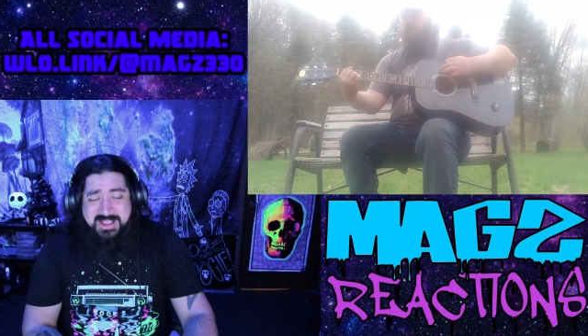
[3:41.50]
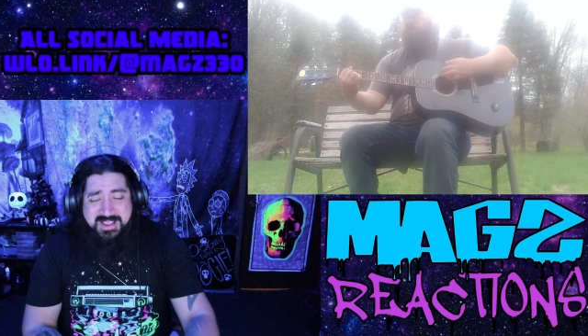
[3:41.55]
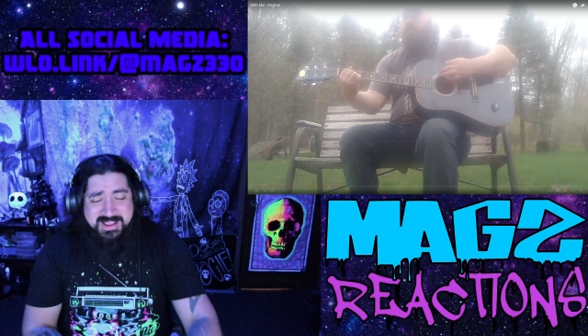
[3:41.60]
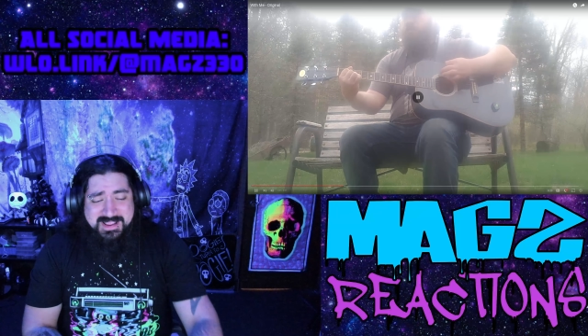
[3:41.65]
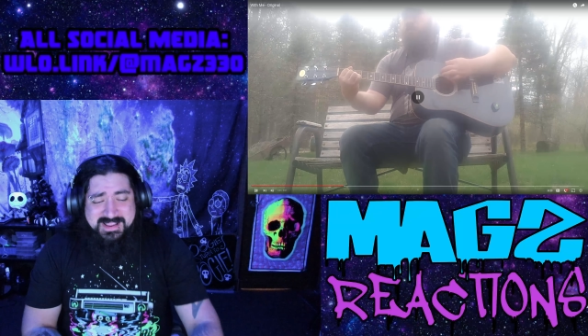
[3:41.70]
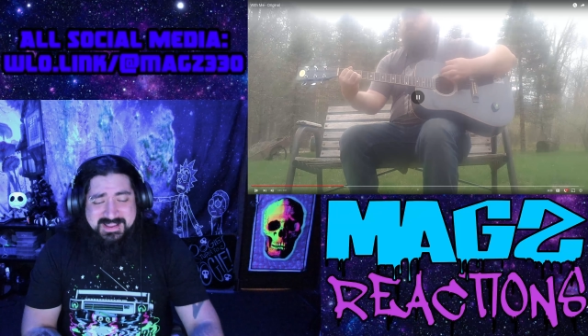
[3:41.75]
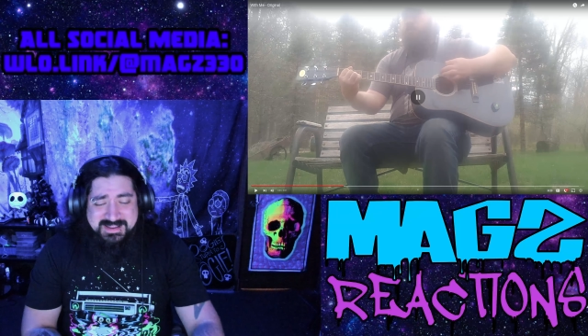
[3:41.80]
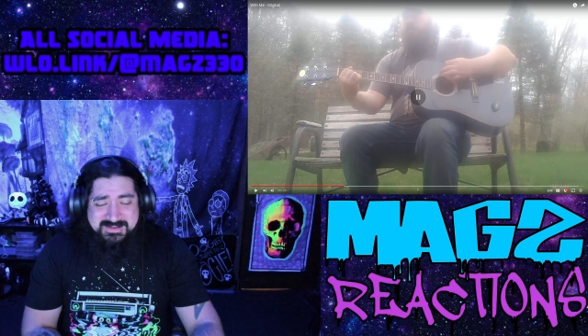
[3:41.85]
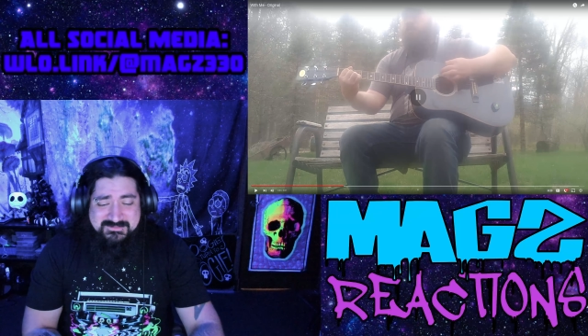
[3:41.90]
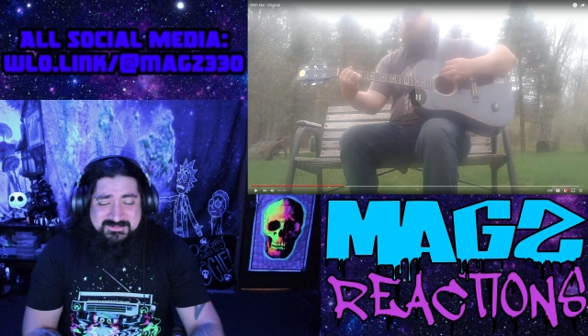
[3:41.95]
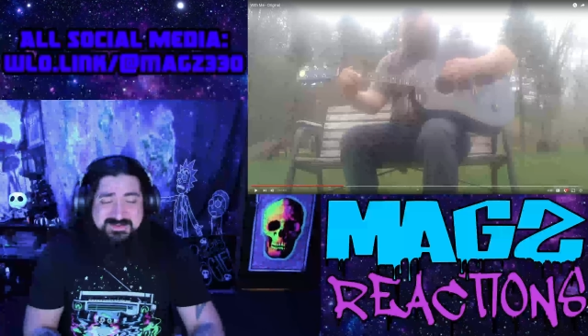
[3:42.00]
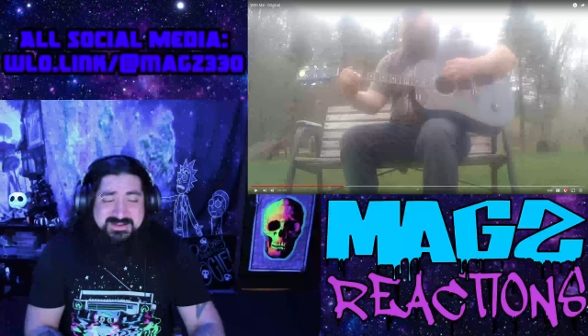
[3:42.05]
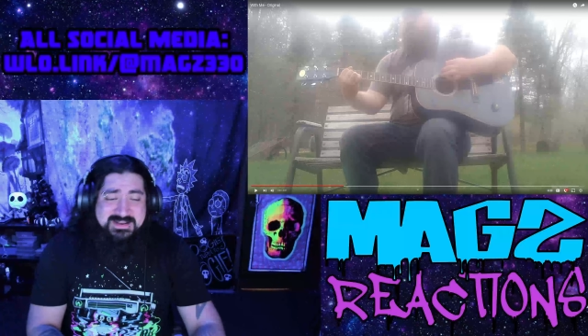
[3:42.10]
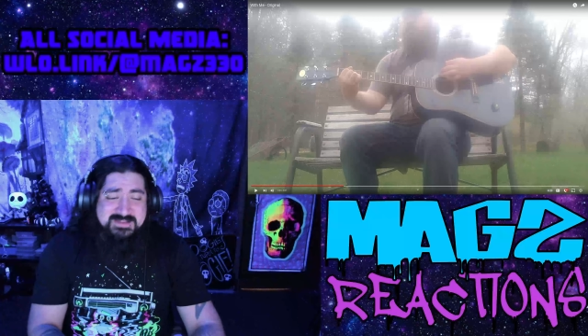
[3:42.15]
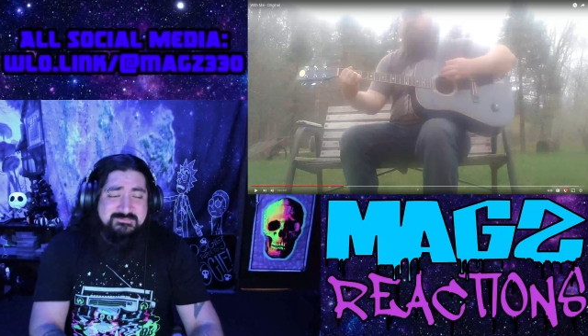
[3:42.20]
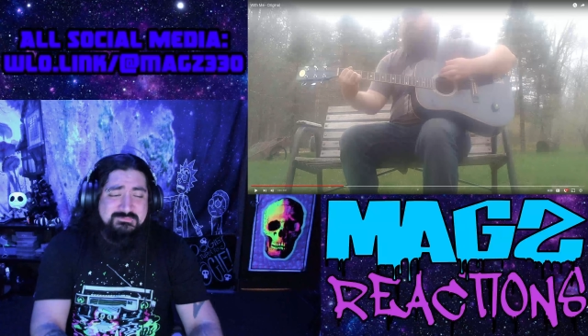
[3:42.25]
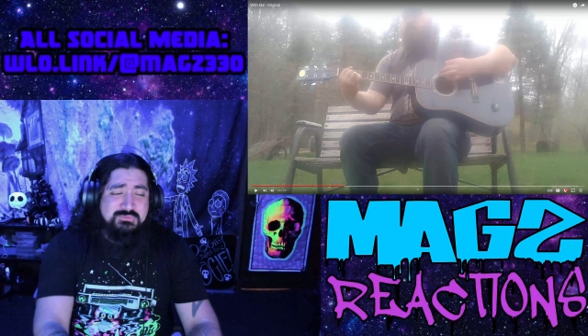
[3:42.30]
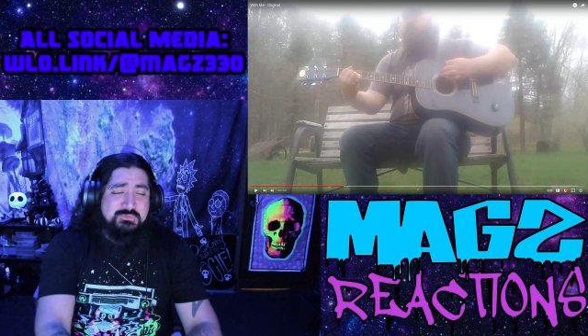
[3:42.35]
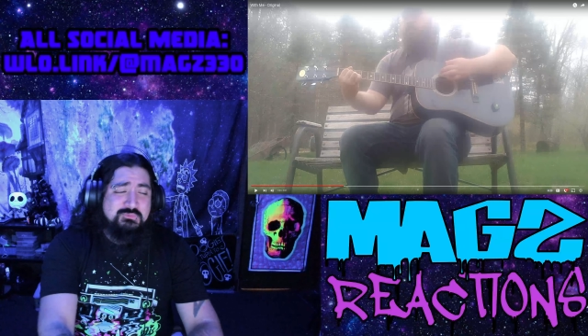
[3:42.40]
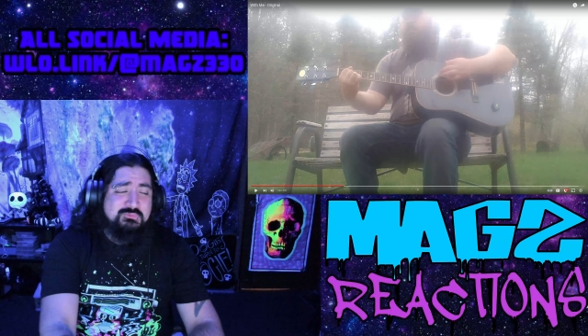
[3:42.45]
Even
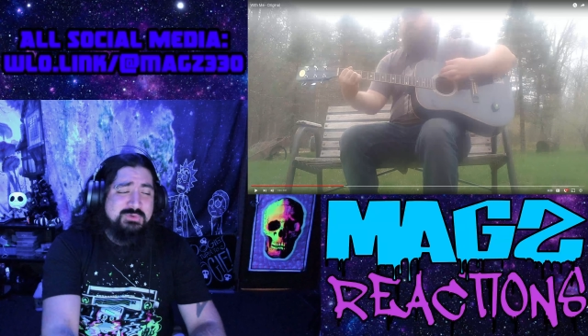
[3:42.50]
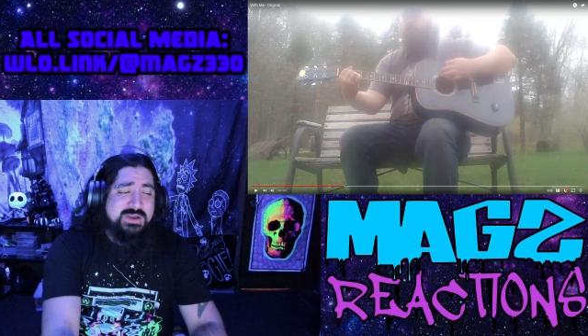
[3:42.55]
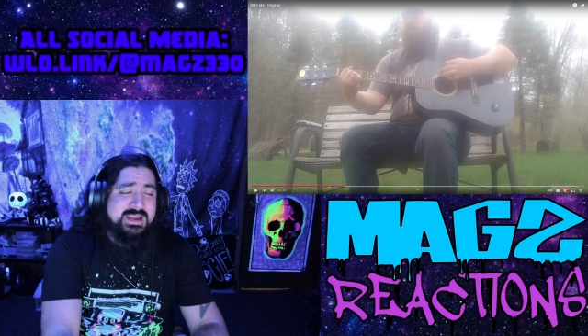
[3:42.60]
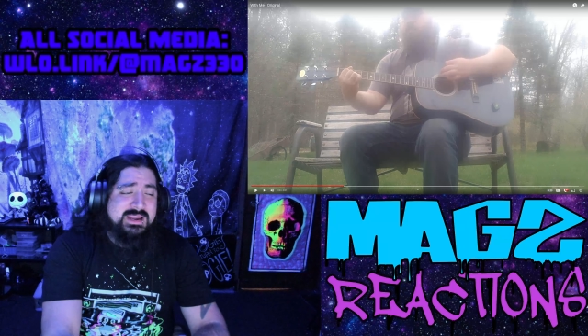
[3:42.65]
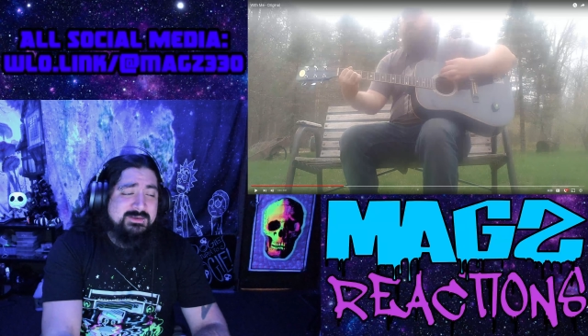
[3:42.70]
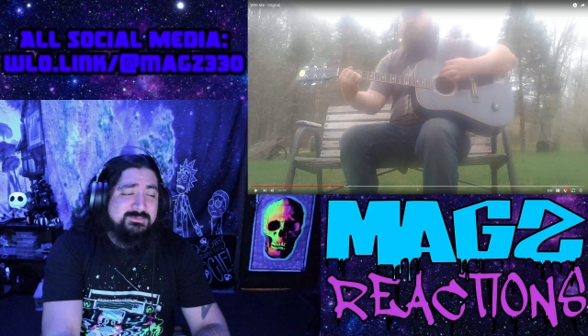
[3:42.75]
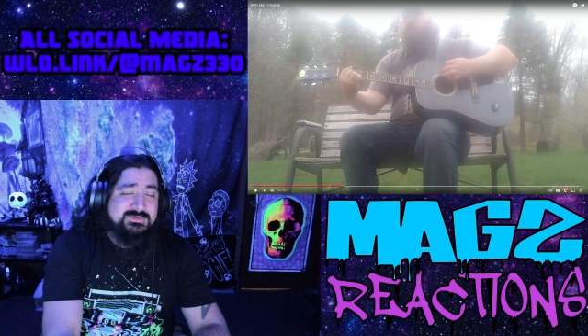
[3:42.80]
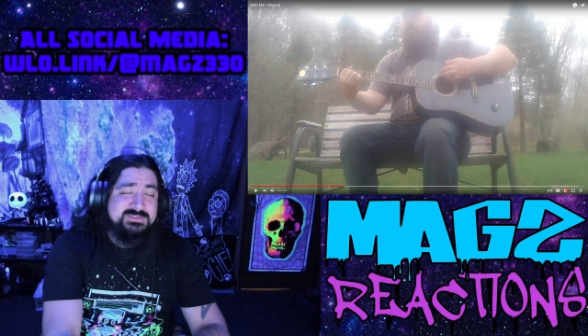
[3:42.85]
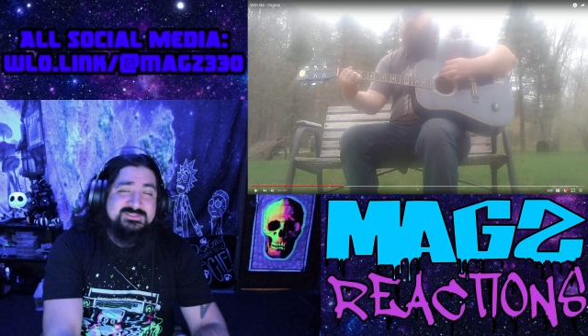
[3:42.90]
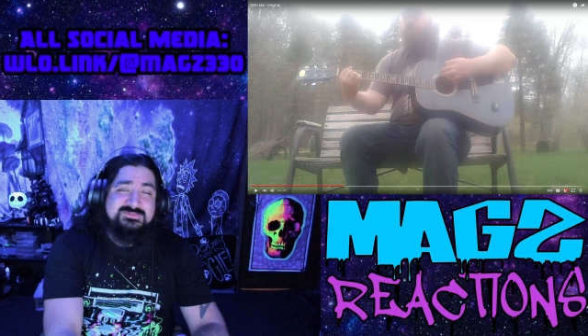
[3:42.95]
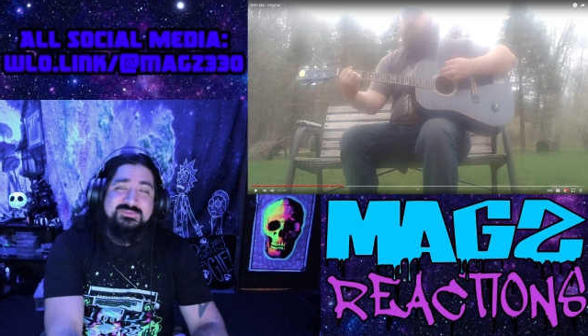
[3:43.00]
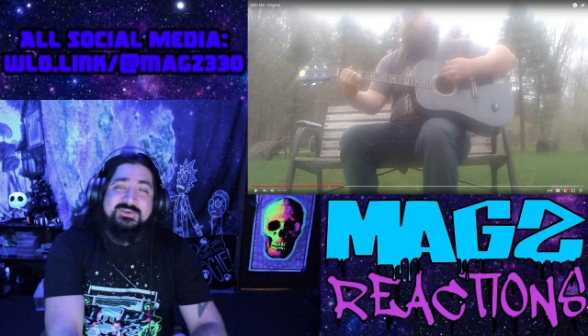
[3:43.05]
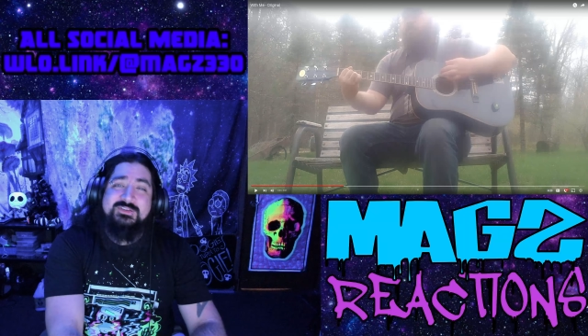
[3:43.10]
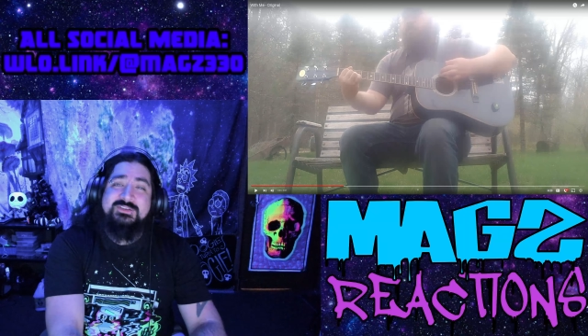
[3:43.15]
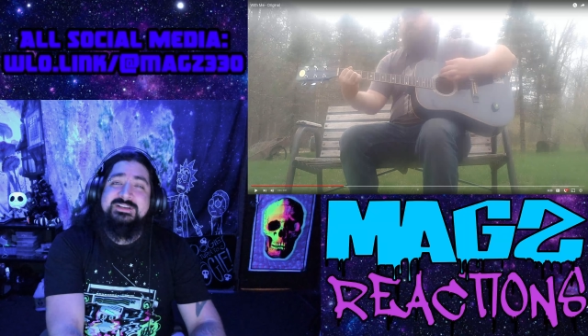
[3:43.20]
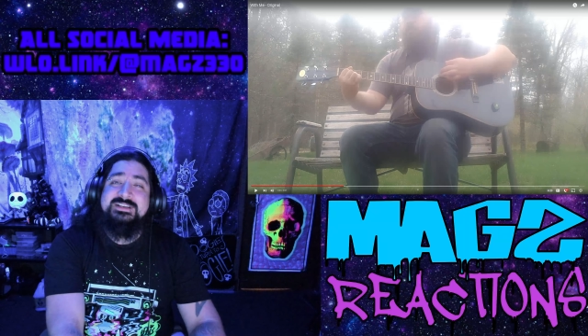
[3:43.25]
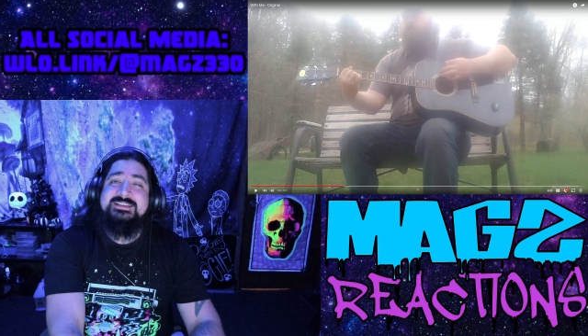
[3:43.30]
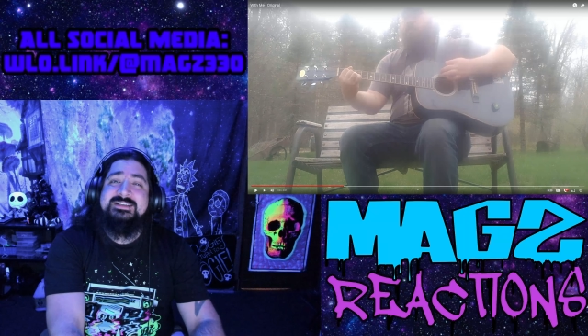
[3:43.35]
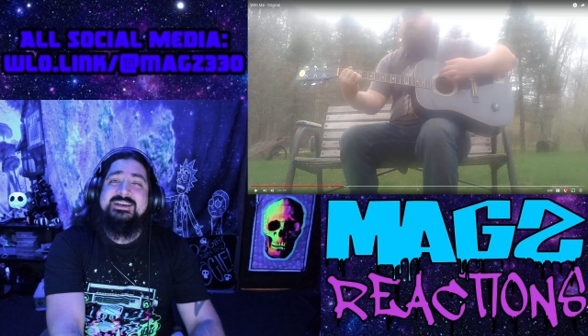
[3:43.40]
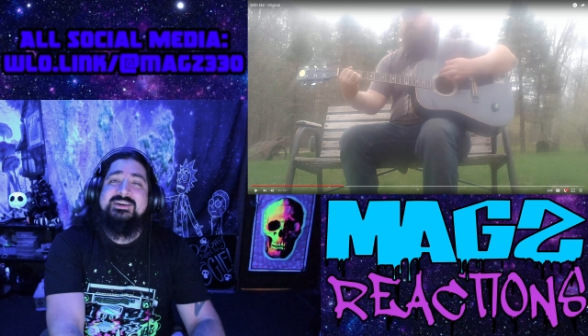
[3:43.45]
if the rain was
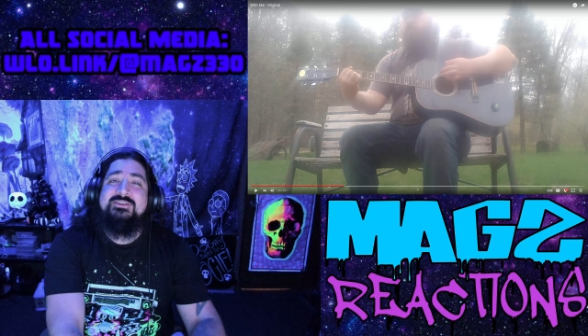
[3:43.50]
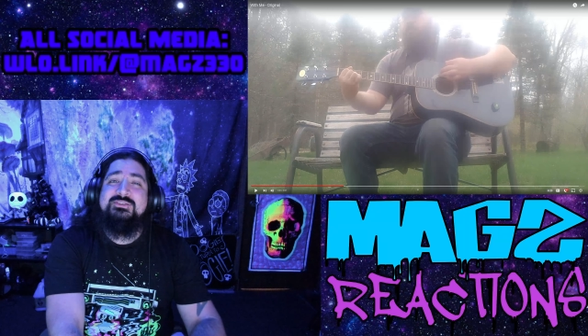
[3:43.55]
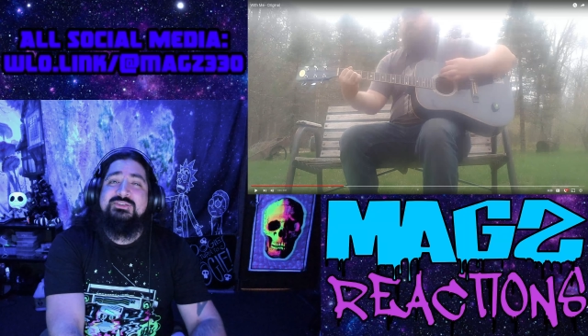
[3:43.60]
falling down,